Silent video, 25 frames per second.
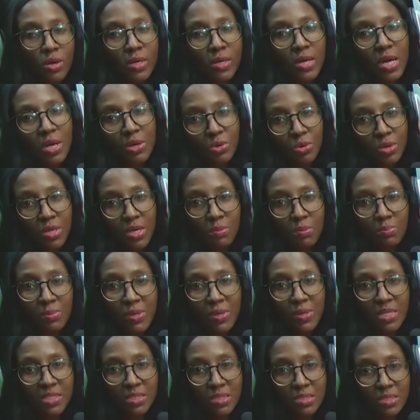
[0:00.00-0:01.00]
And you don't hear
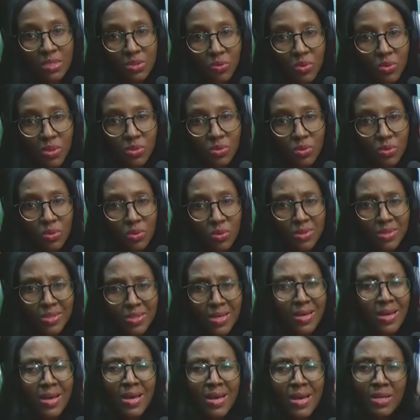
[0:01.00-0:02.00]
plenty things we talk, say,
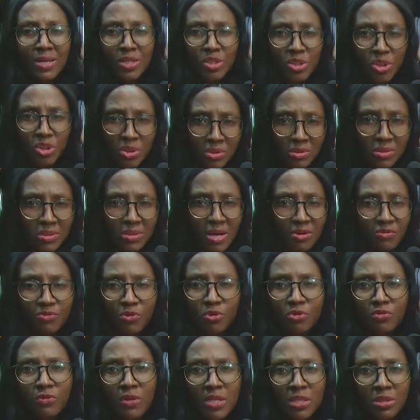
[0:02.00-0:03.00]
shut down for
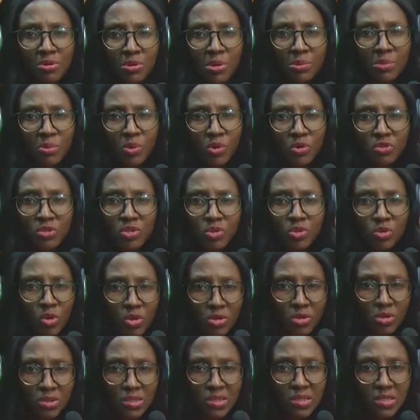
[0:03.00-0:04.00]
over 3 months,
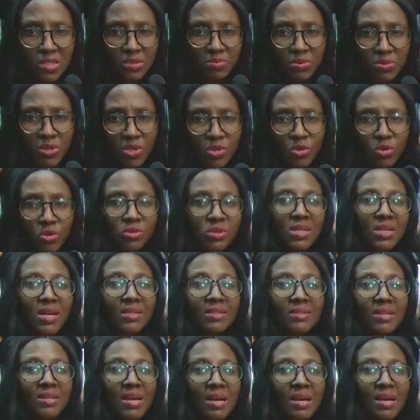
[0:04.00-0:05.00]
nothing is being done, saying a
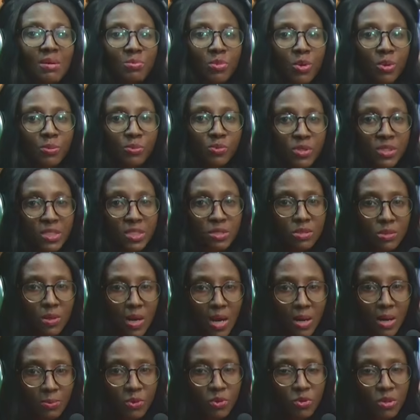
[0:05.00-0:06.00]
time bomb waiting to
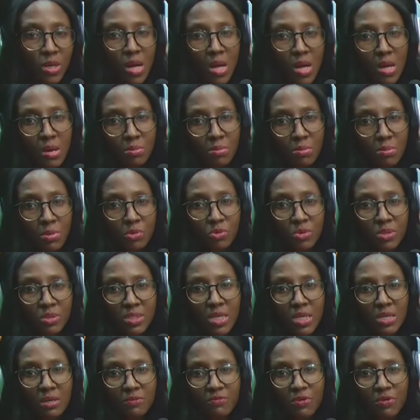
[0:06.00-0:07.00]
happen. Maybe we
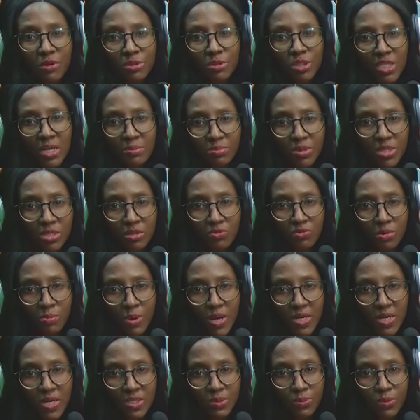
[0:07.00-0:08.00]
take a very sharp message from
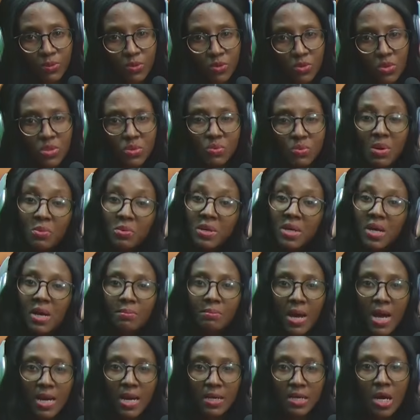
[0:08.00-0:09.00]
our sponsors. When we
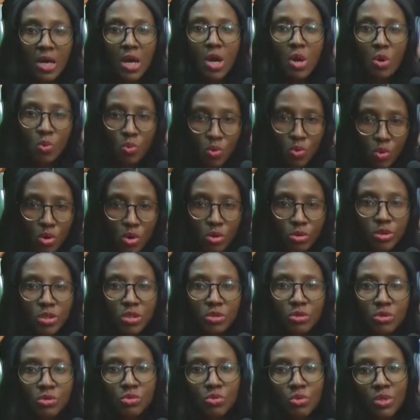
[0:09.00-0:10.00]
come back, we'll
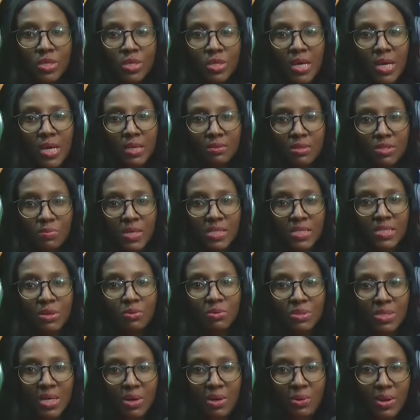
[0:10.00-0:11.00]
continue to yarn this
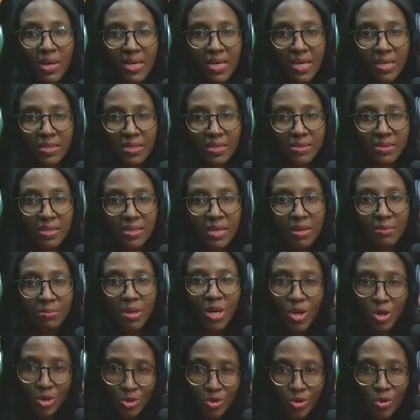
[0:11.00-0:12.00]
matter with our guests then.
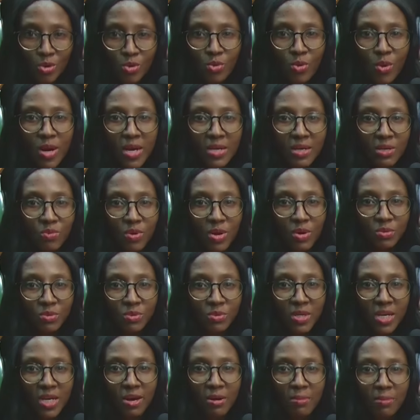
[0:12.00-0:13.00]
No go anywhere when
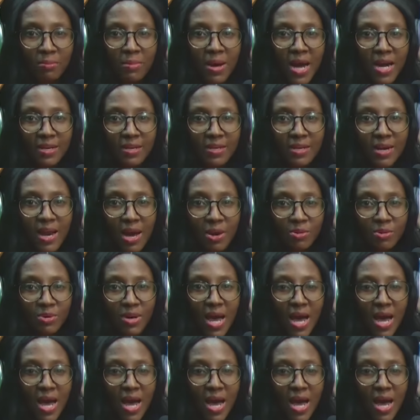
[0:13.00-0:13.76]
they come back now.